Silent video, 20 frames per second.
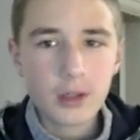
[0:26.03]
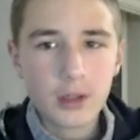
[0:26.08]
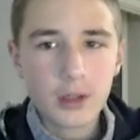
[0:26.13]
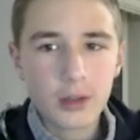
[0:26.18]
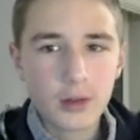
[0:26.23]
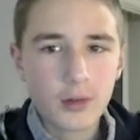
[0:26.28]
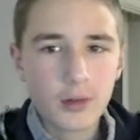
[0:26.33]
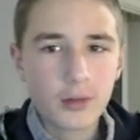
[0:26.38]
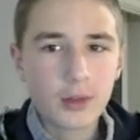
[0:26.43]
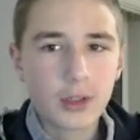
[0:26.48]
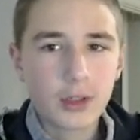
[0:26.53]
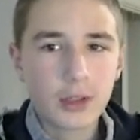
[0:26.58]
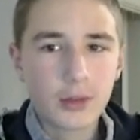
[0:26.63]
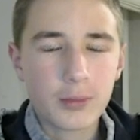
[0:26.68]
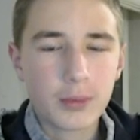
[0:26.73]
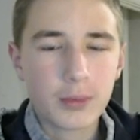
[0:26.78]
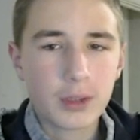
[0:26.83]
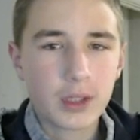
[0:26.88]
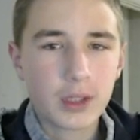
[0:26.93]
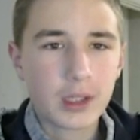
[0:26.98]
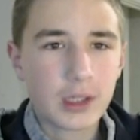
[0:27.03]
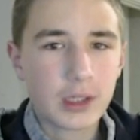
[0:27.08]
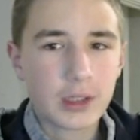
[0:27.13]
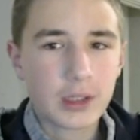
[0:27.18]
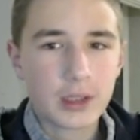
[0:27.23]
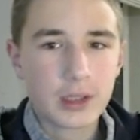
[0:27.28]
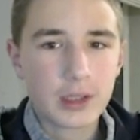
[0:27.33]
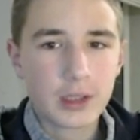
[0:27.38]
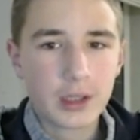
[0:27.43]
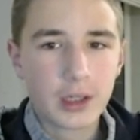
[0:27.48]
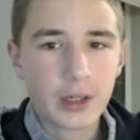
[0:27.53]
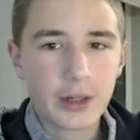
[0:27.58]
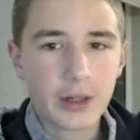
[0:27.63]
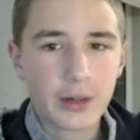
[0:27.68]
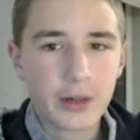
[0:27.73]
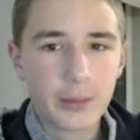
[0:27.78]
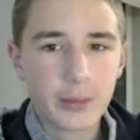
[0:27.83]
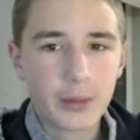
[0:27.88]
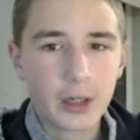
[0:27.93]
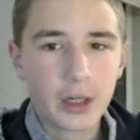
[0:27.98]
going to play in
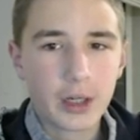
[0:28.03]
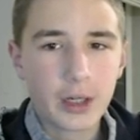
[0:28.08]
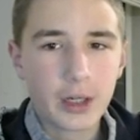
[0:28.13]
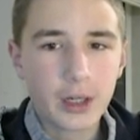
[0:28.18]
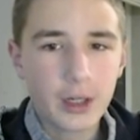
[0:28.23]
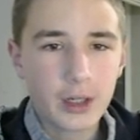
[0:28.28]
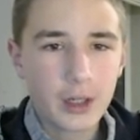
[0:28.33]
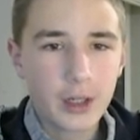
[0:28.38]
Skarmar,